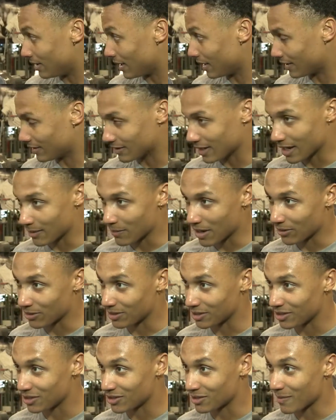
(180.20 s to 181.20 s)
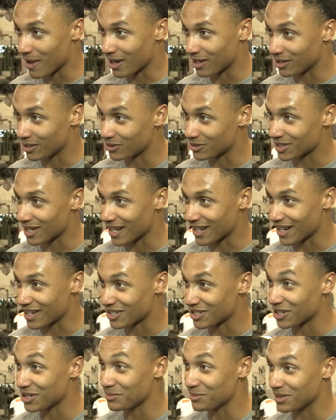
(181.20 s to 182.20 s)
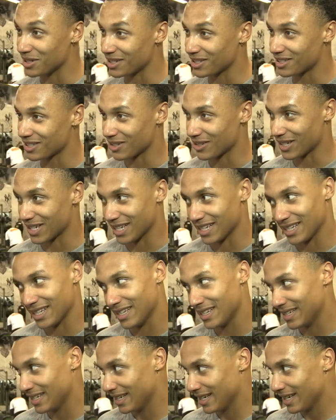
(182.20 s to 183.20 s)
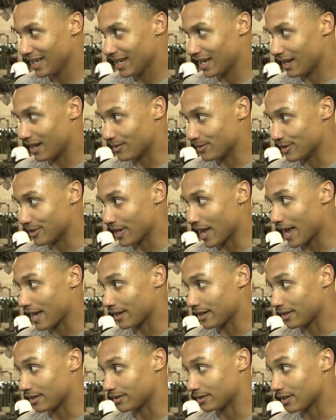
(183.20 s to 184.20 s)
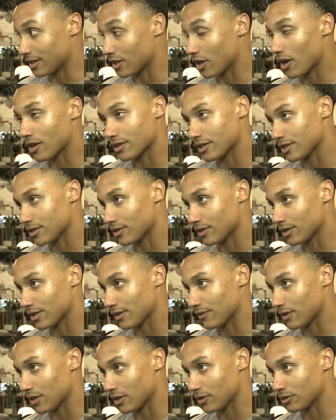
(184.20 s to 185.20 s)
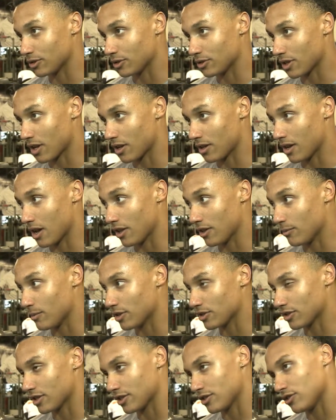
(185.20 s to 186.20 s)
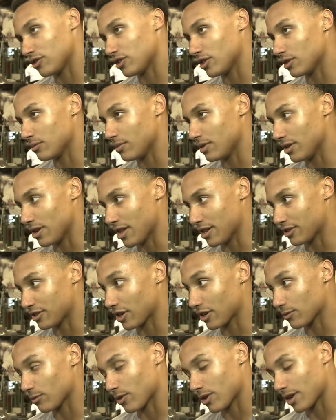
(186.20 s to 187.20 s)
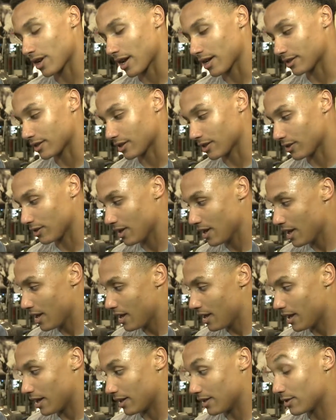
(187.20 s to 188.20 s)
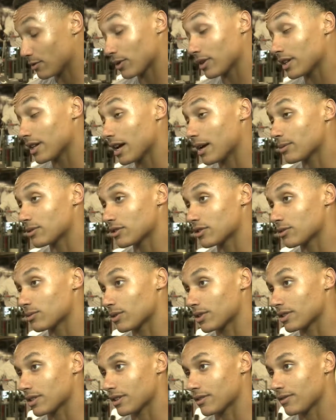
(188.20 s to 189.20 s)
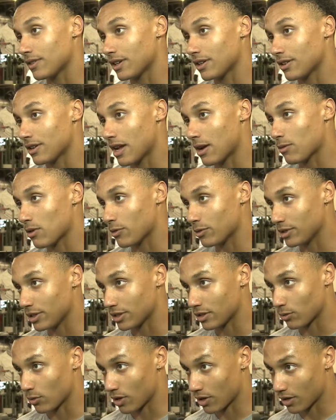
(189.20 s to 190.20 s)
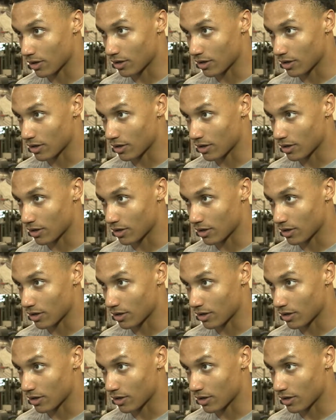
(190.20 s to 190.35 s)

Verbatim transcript: I learned that I'm not really using my glutes like I should be, so uh, um, and that uh, can cause injuries if you don't use all, all the muscles that you should be in certain workouts. So uh, it really helps us with uh, figuring out what we need to work